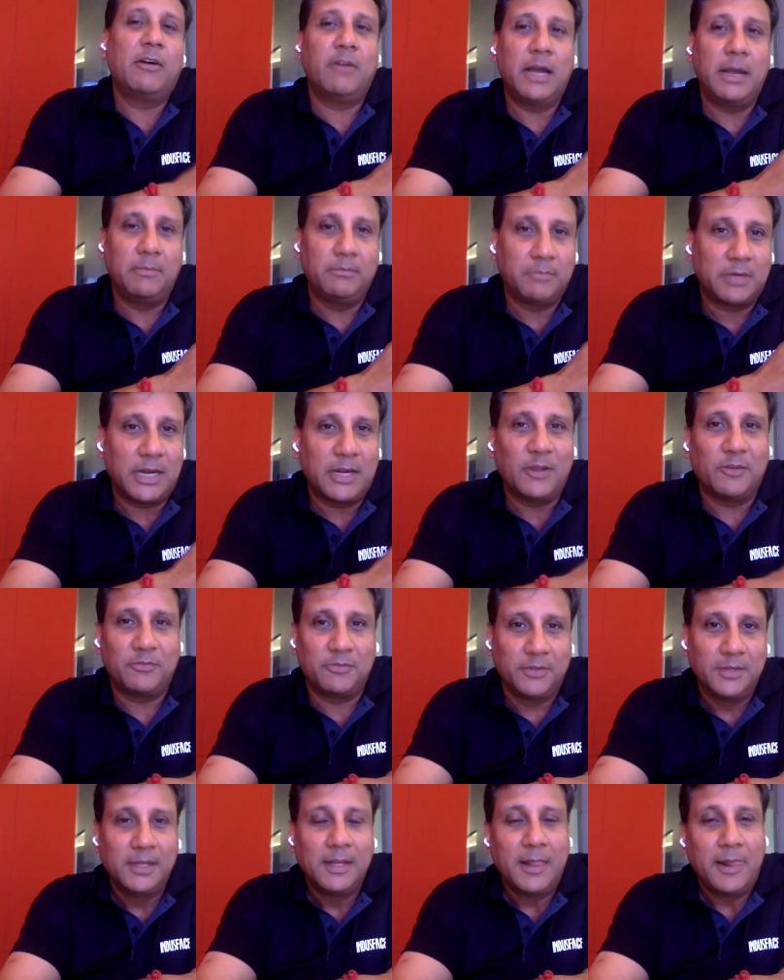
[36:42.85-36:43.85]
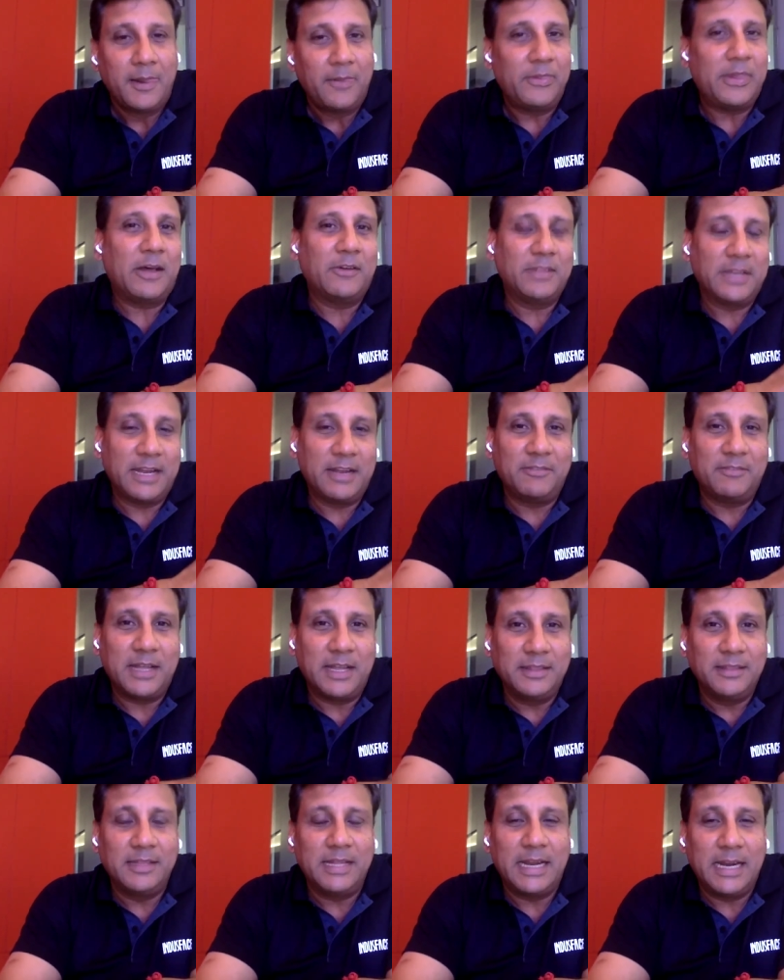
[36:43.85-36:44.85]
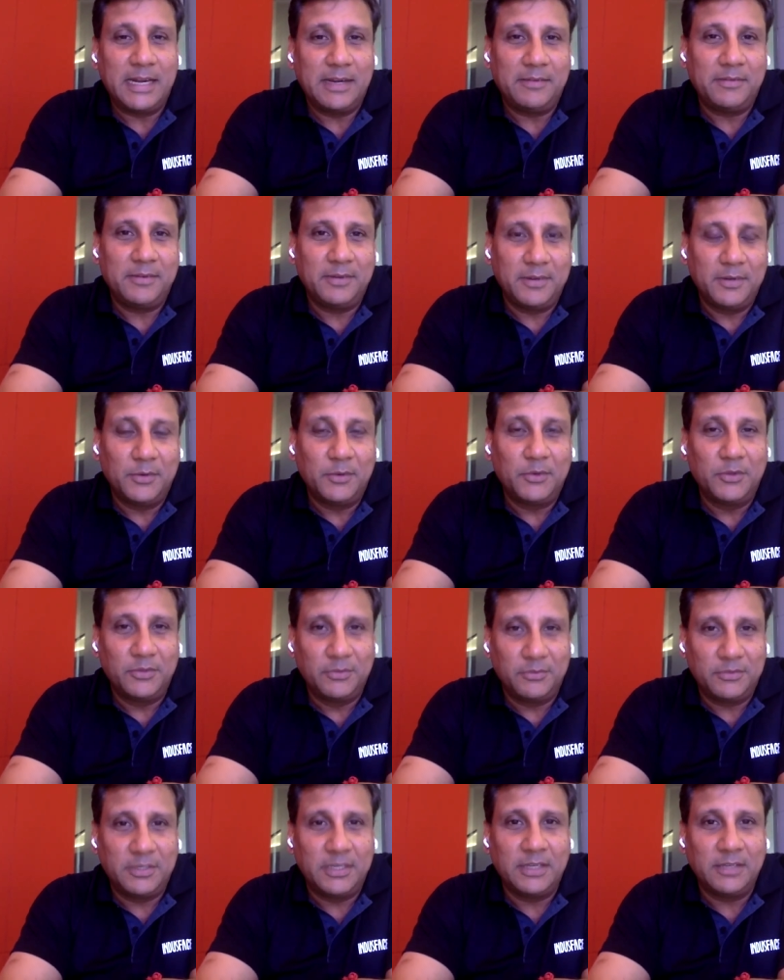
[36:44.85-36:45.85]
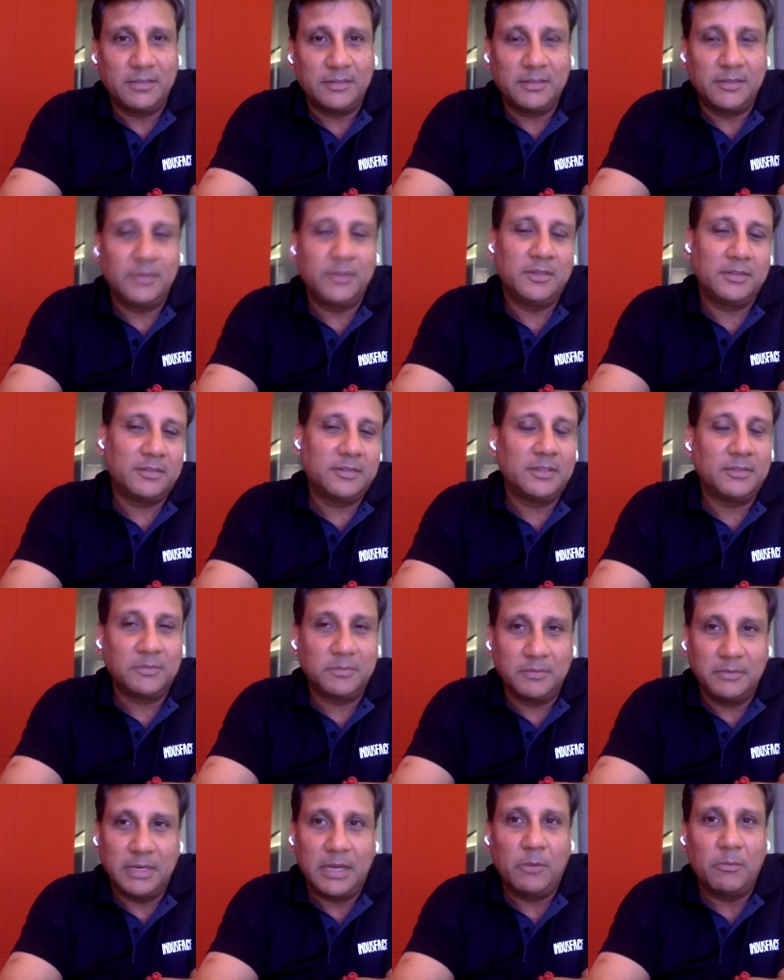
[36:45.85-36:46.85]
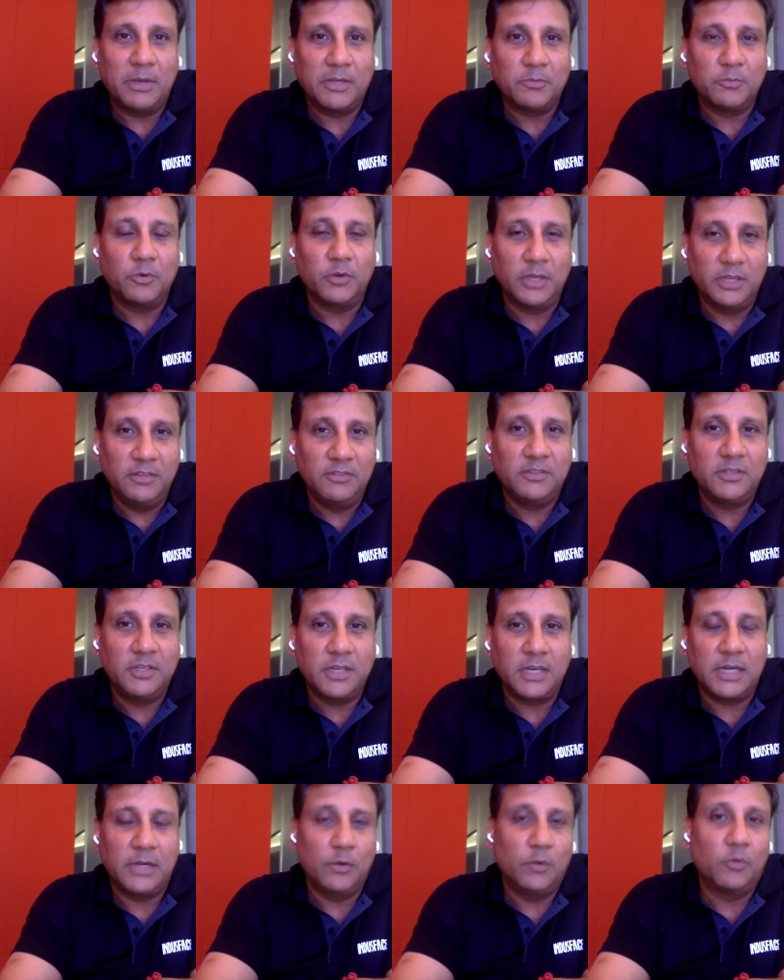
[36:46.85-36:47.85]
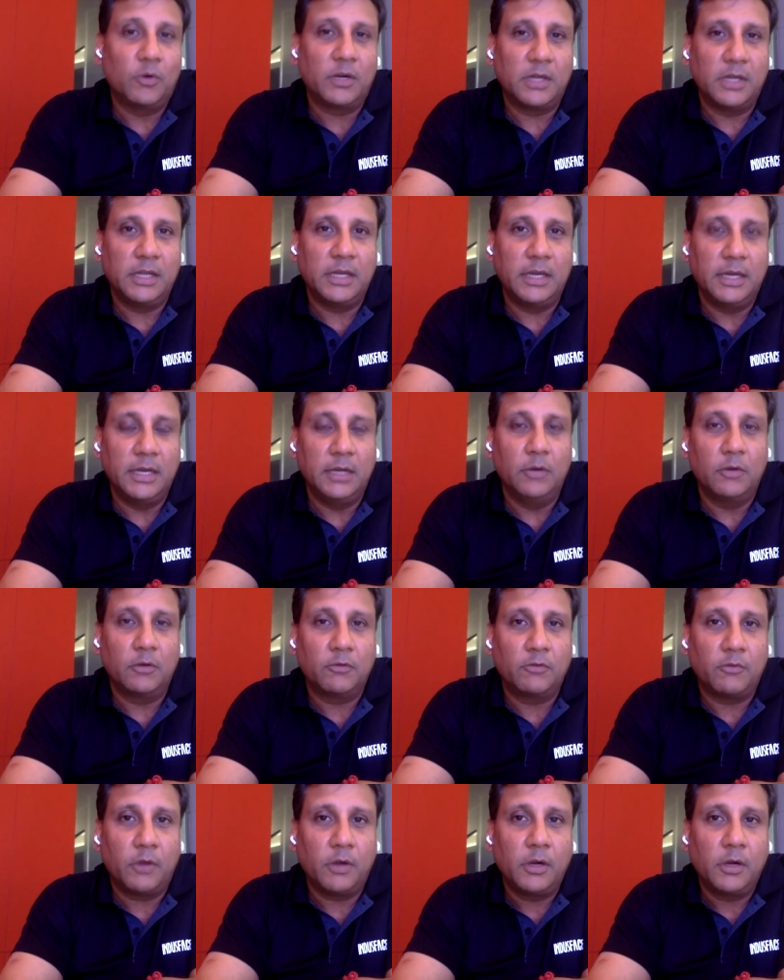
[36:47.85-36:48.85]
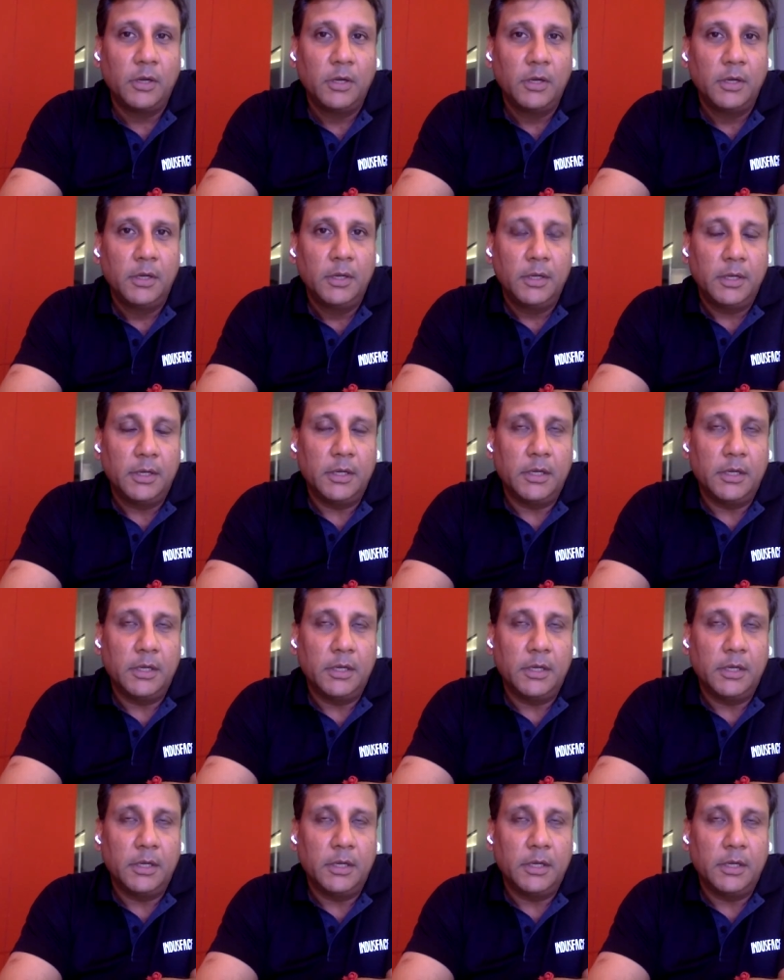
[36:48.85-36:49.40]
Now that I've done that, know things, it's now much more easier and know what they really look for.